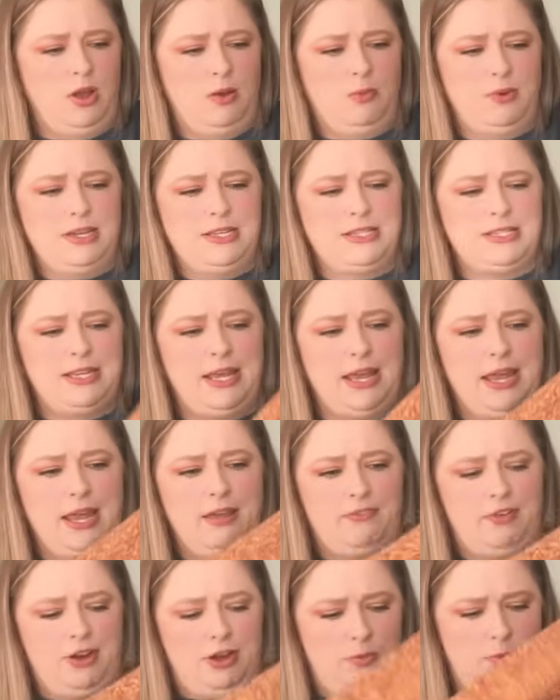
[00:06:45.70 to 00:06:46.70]
want to say,
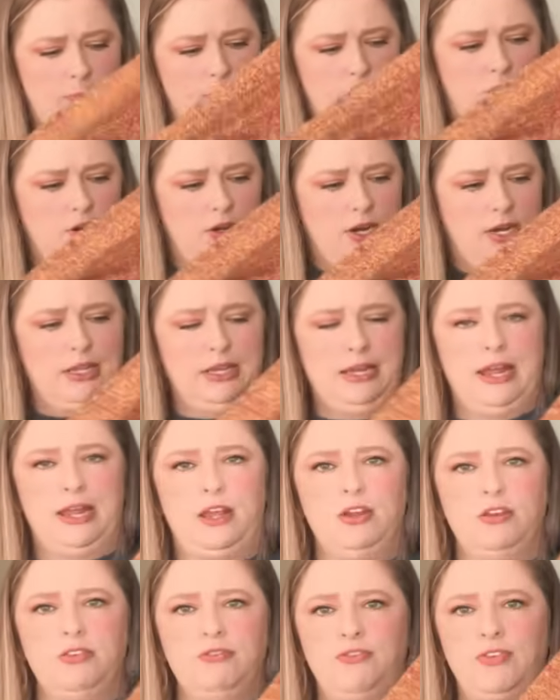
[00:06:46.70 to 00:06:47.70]
if I remember correctly, I
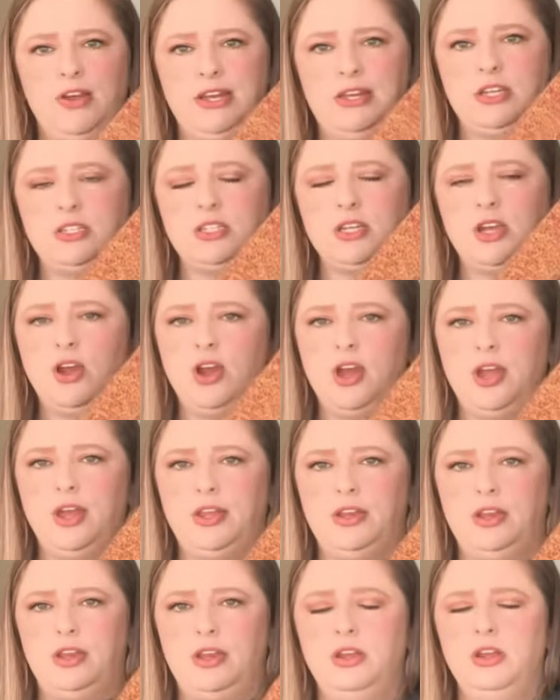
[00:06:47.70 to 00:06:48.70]
couldn't find a
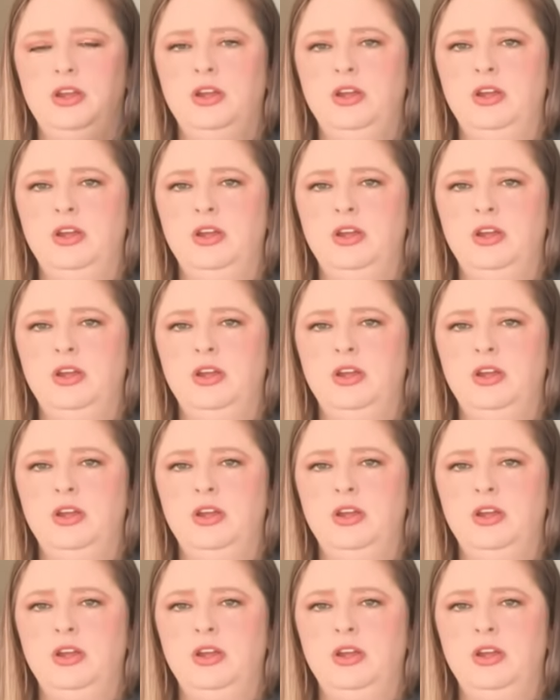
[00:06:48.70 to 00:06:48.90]
ton